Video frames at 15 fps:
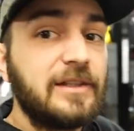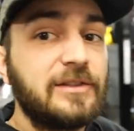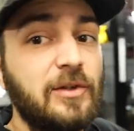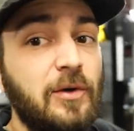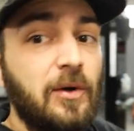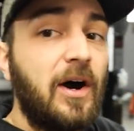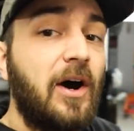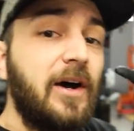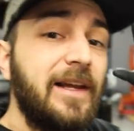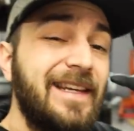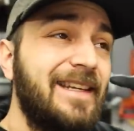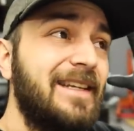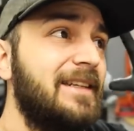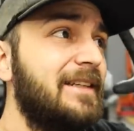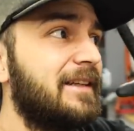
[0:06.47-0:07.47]
So
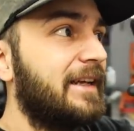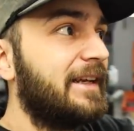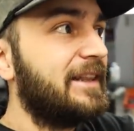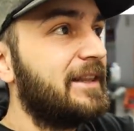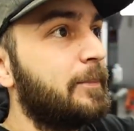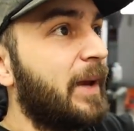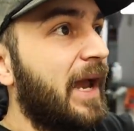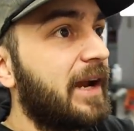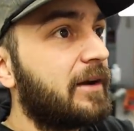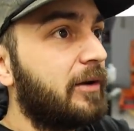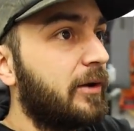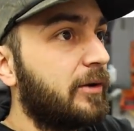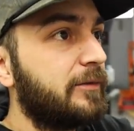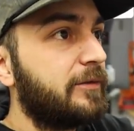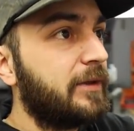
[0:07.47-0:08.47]
in like the
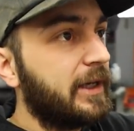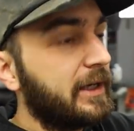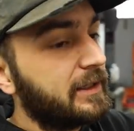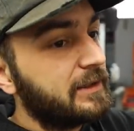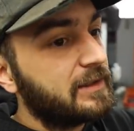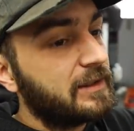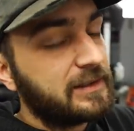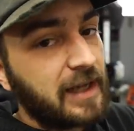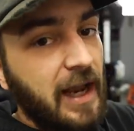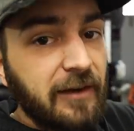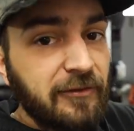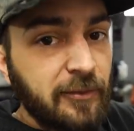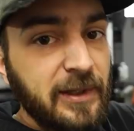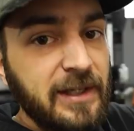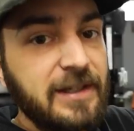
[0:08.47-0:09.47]
background of things,
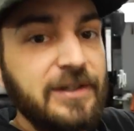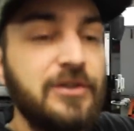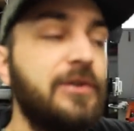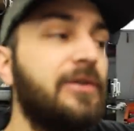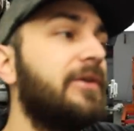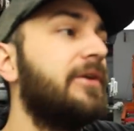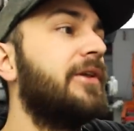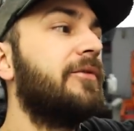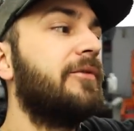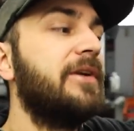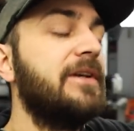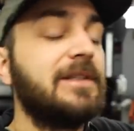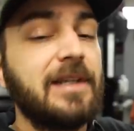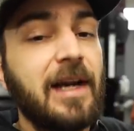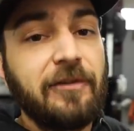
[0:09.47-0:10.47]
aside from the
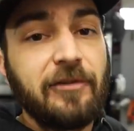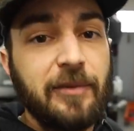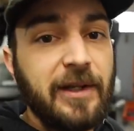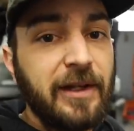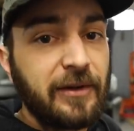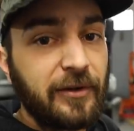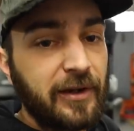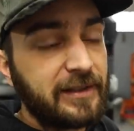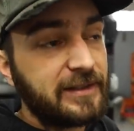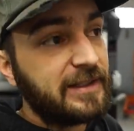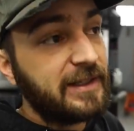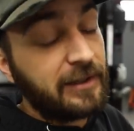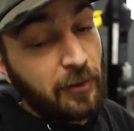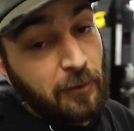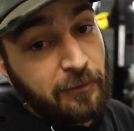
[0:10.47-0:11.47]
EG33, aside from the other
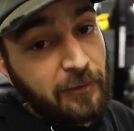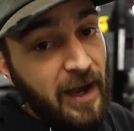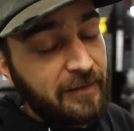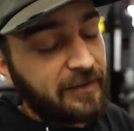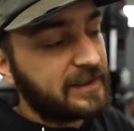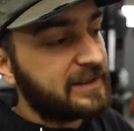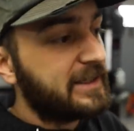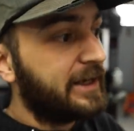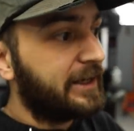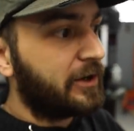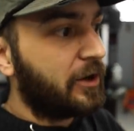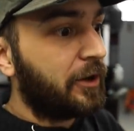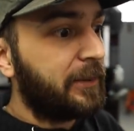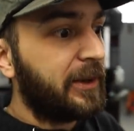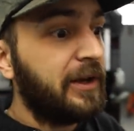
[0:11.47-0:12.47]
STi, the 05 STi
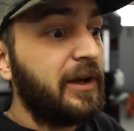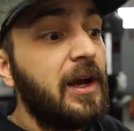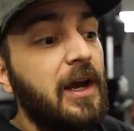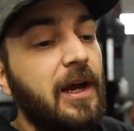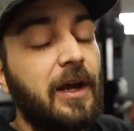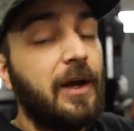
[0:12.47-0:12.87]
Karma,